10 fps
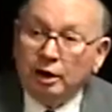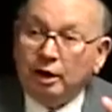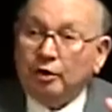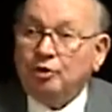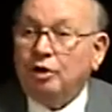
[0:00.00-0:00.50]

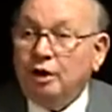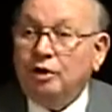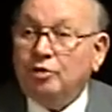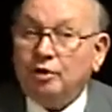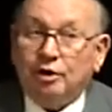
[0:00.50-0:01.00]
and he
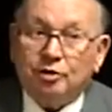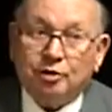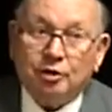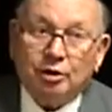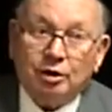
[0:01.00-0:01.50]
sees
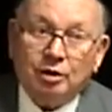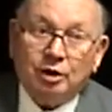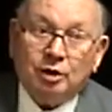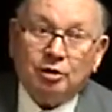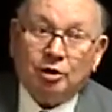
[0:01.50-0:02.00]

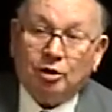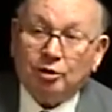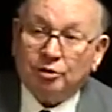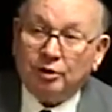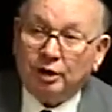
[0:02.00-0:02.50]
a tall,
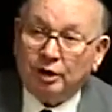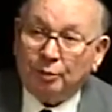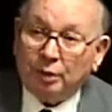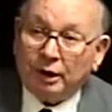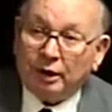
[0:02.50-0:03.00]
skinny,
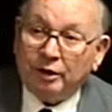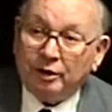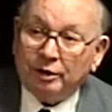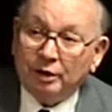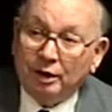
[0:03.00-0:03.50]

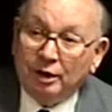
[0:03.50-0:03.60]
black-haired